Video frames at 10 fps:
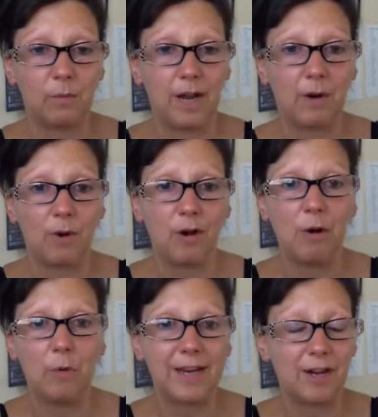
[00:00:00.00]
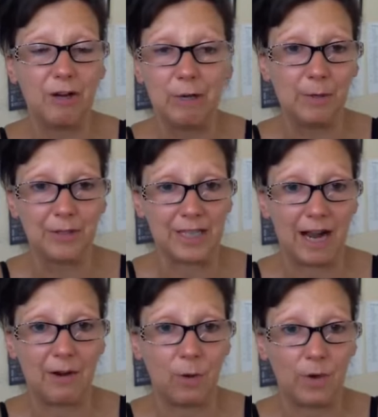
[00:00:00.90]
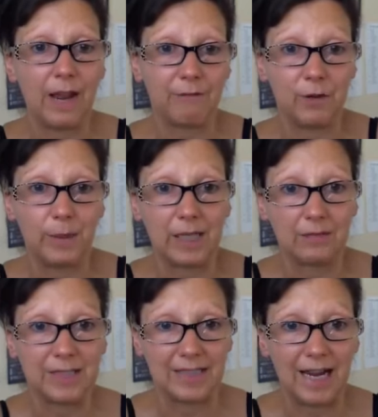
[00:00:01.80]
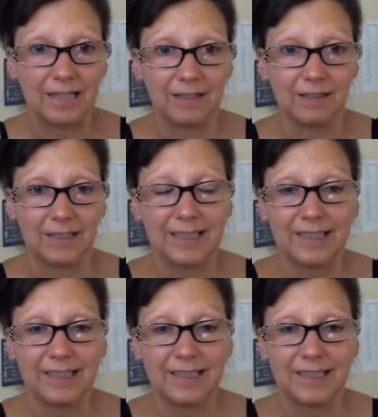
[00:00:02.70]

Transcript: where your hormones are in every week of your cycle.